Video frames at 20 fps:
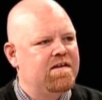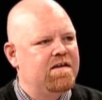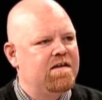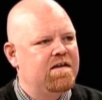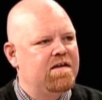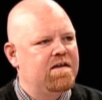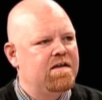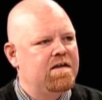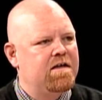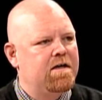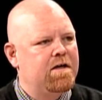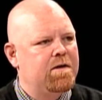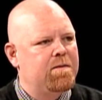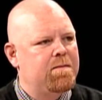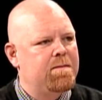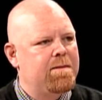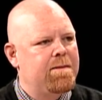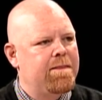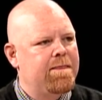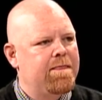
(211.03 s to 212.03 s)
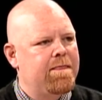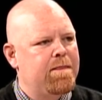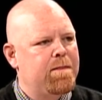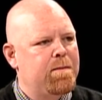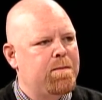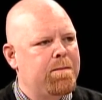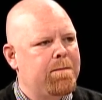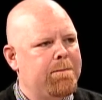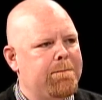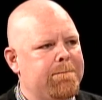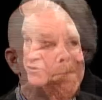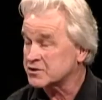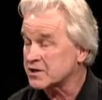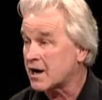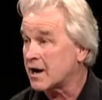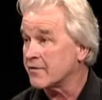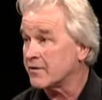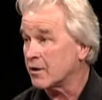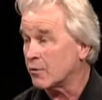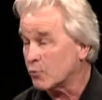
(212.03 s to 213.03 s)
Probably the oldest
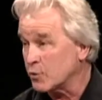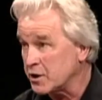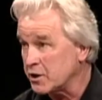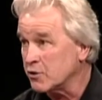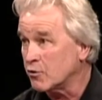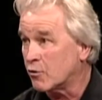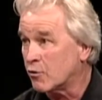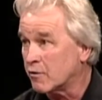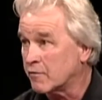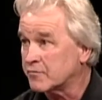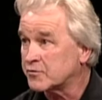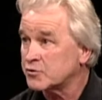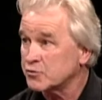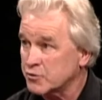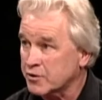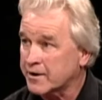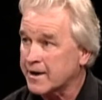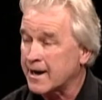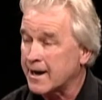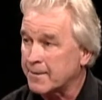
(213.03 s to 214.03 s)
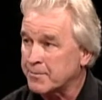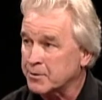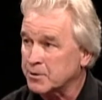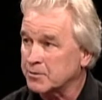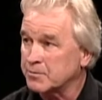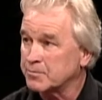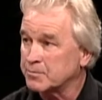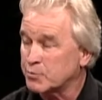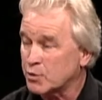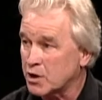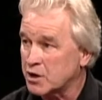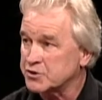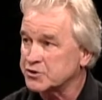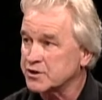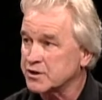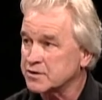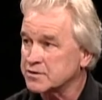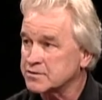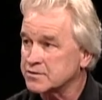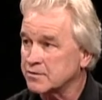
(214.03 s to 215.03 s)
tie that we know of to the Capitol
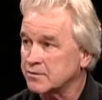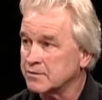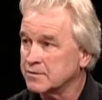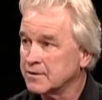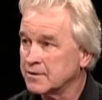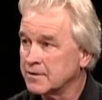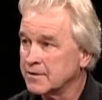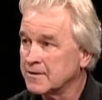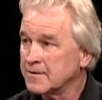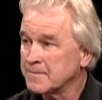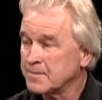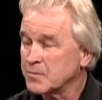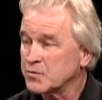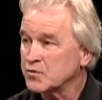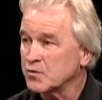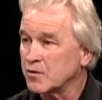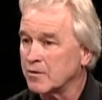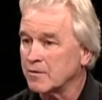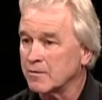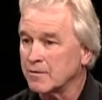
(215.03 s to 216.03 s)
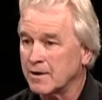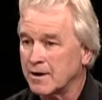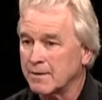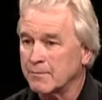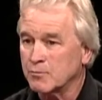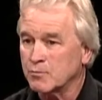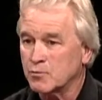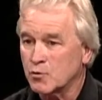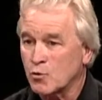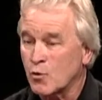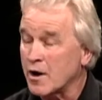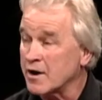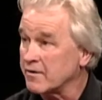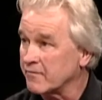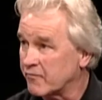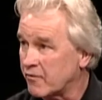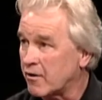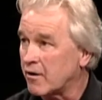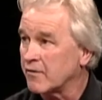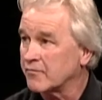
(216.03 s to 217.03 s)
project. So I'm quite
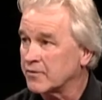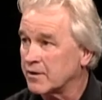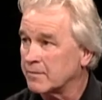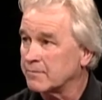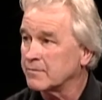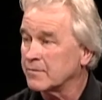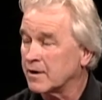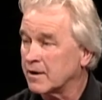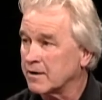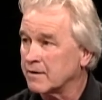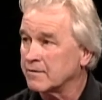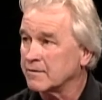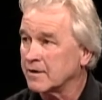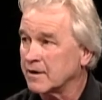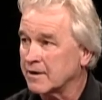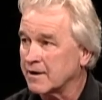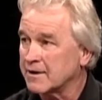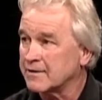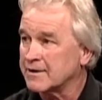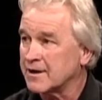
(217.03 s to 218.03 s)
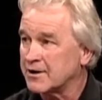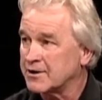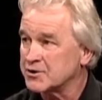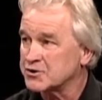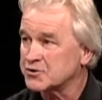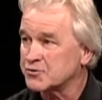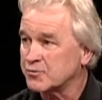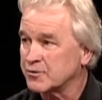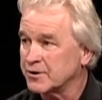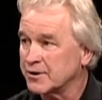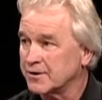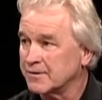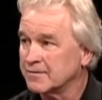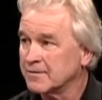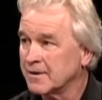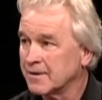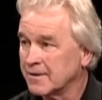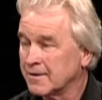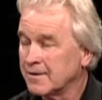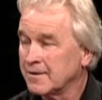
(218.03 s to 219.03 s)
involved. I like that history,
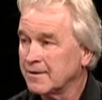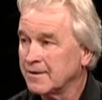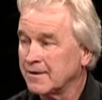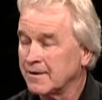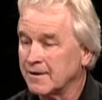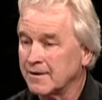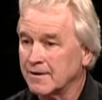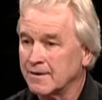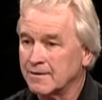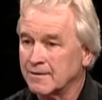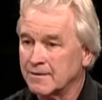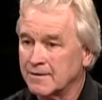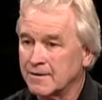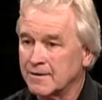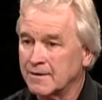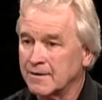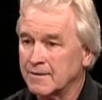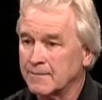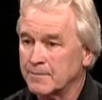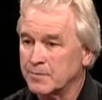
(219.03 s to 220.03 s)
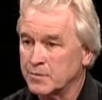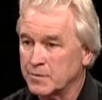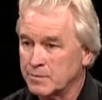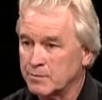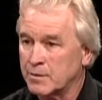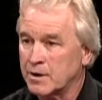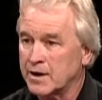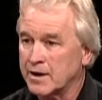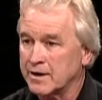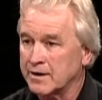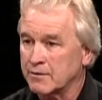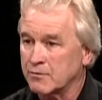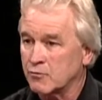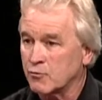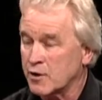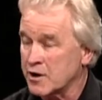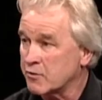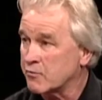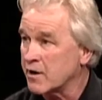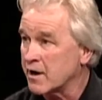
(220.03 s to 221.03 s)
and my
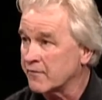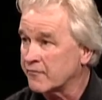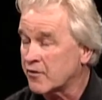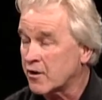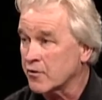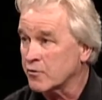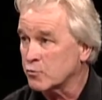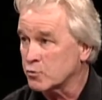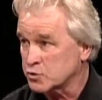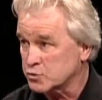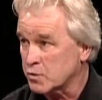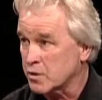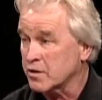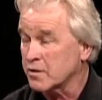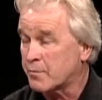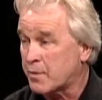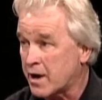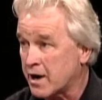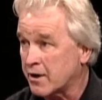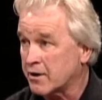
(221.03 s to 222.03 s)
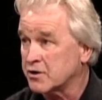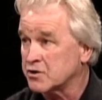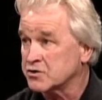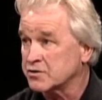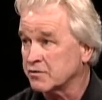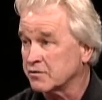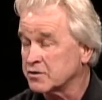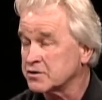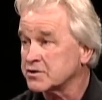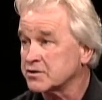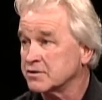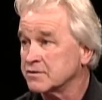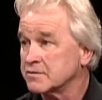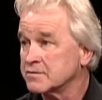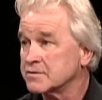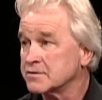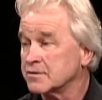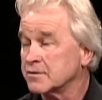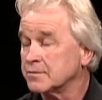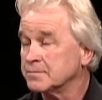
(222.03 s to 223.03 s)
great-grandfather was one of the pioneers of Lewiston.
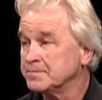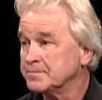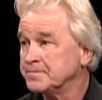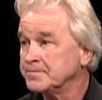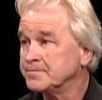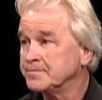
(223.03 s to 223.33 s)
So,